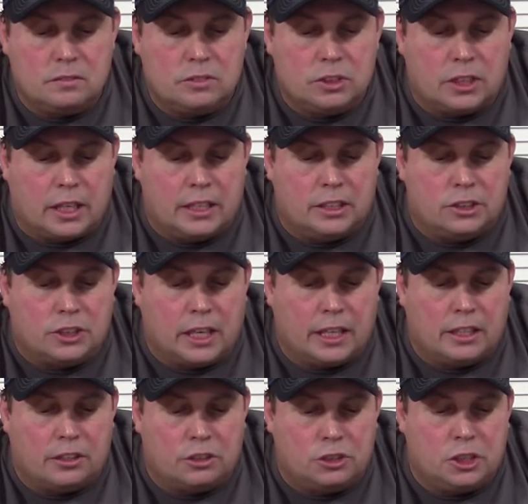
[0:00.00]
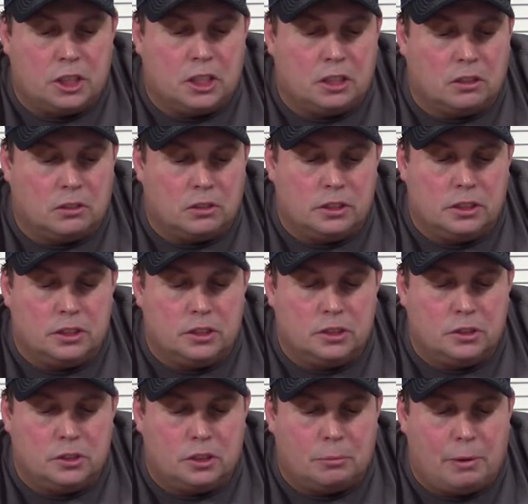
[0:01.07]
side to side of the shell
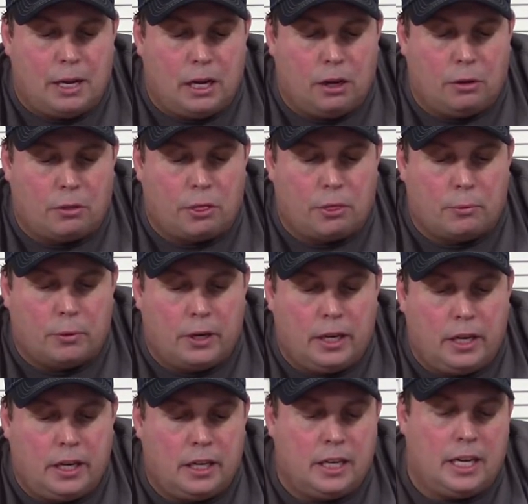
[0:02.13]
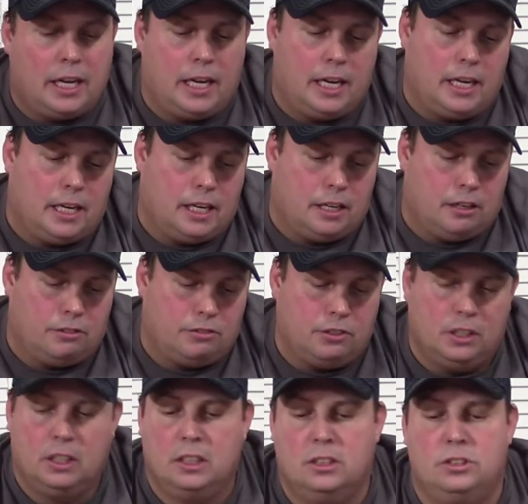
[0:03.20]
is about three and a half.
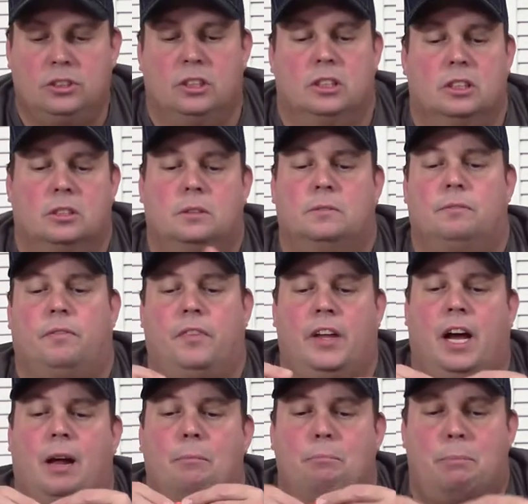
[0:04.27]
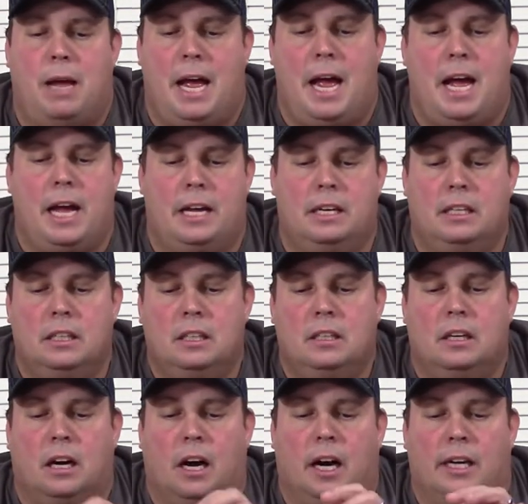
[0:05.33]
So not bad.
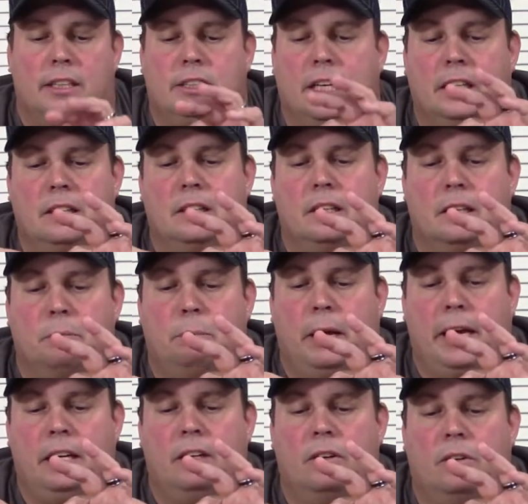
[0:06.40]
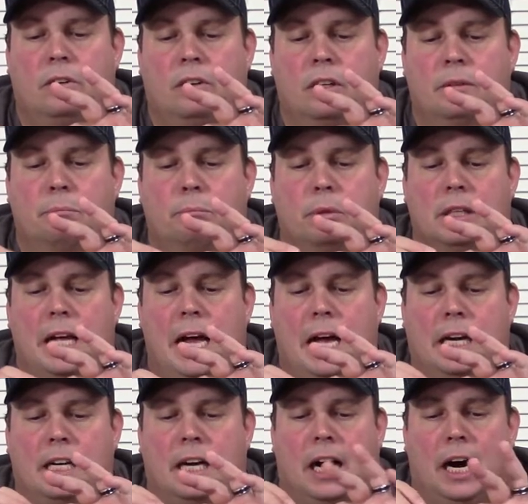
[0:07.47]
Uh, it's got little painted on black